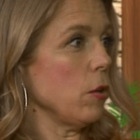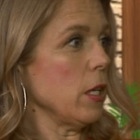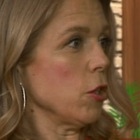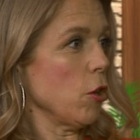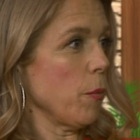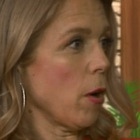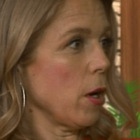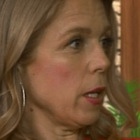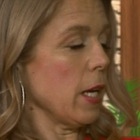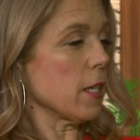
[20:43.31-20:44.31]
into their
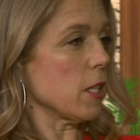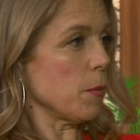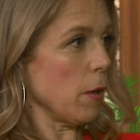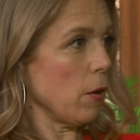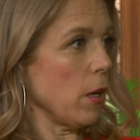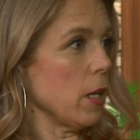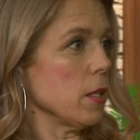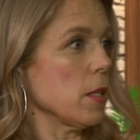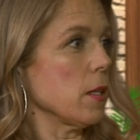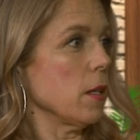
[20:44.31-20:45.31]
body,
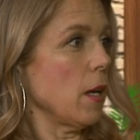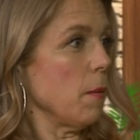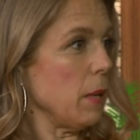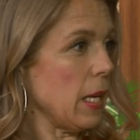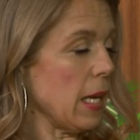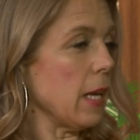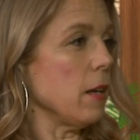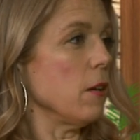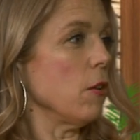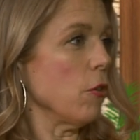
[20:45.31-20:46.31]
experience, mm-hmm. and be
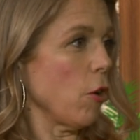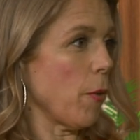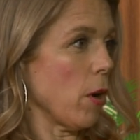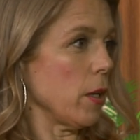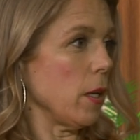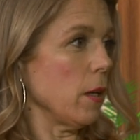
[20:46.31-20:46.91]
in their yeah. body.